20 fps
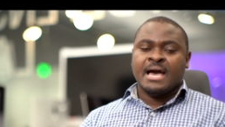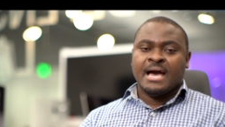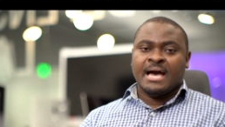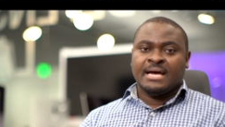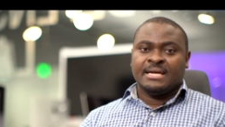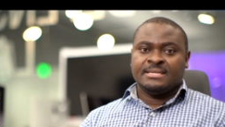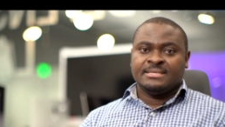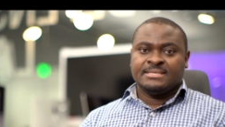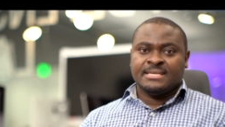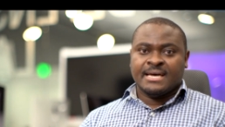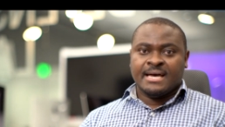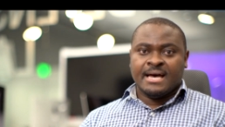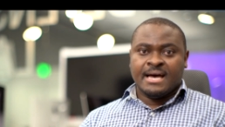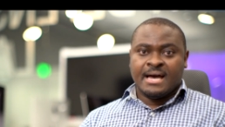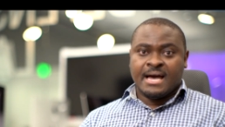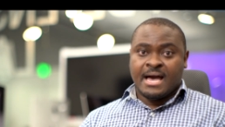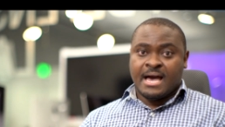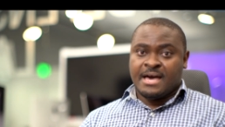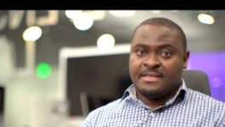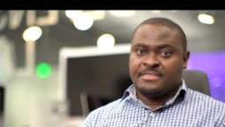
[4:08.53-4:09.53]
and
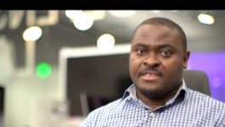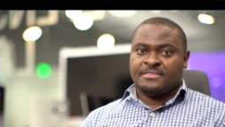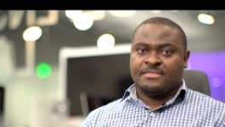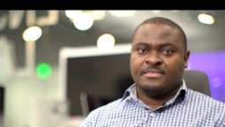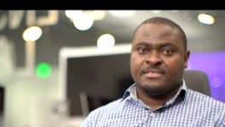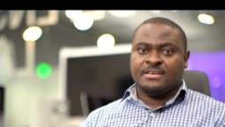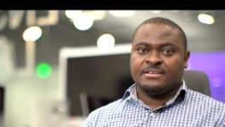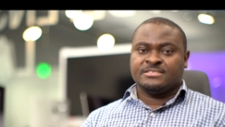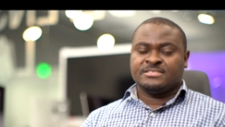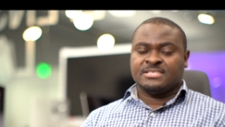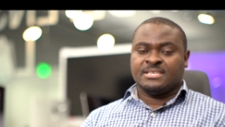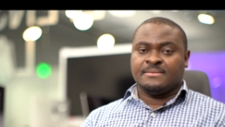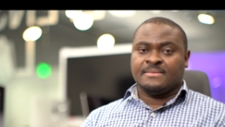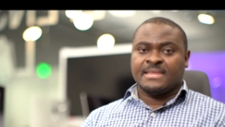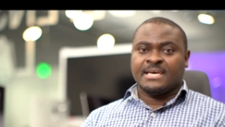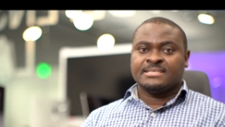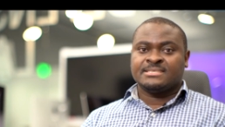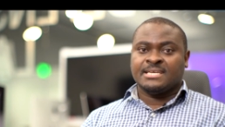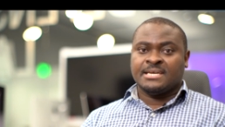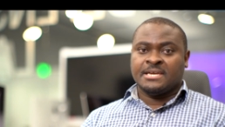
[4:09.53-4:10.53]
uh, other things in
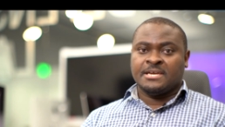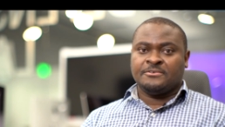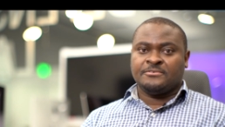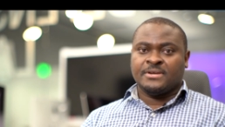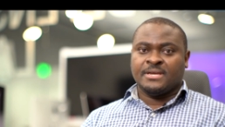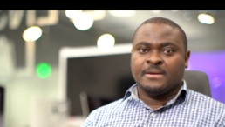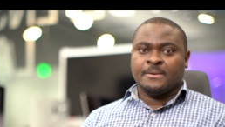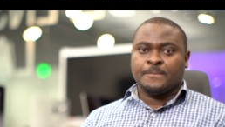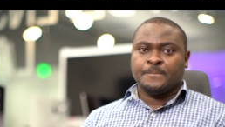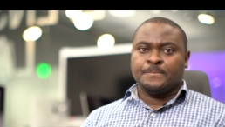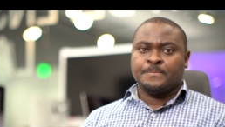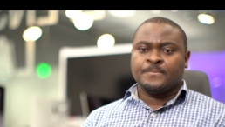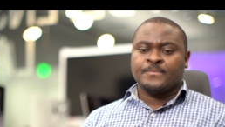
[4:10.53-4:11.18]
that area.